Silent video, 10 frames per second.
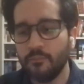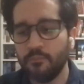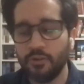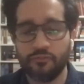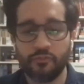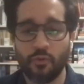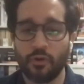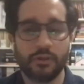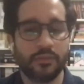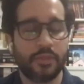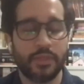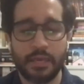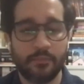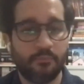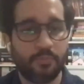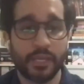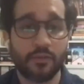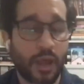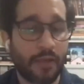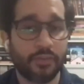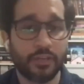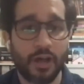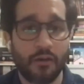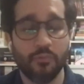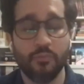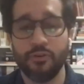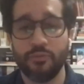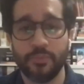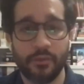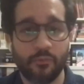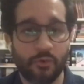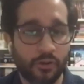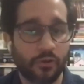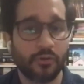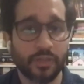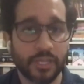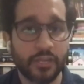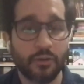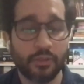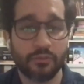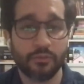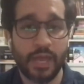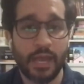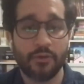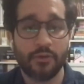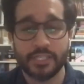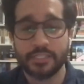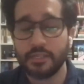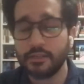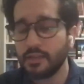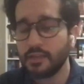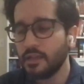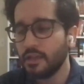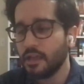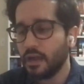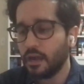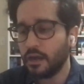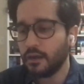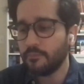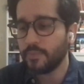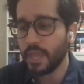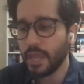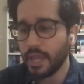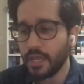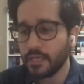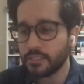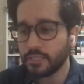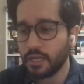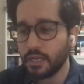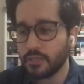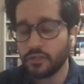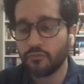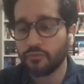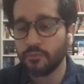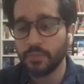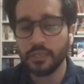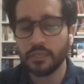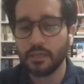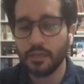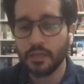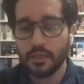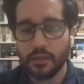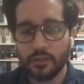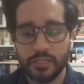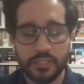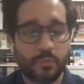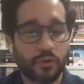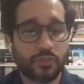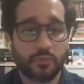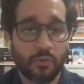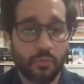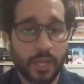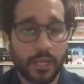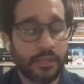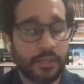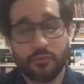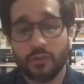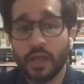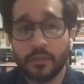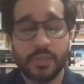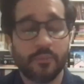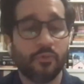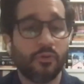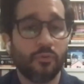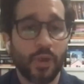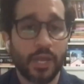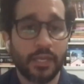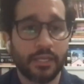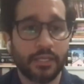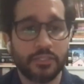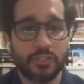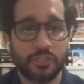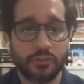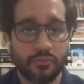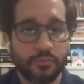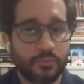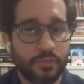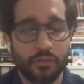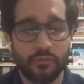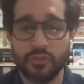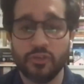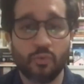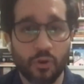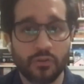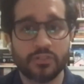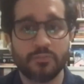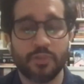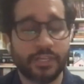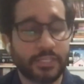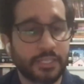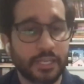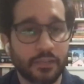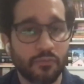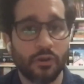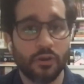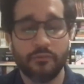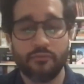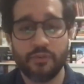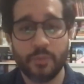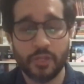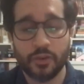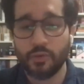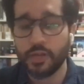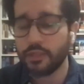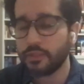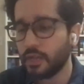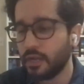before the big graphic novel boom that we're currently going through now existed. For me, these books were a way, like for a lot of people, a way into, new worlds, places that you weren't familiar with.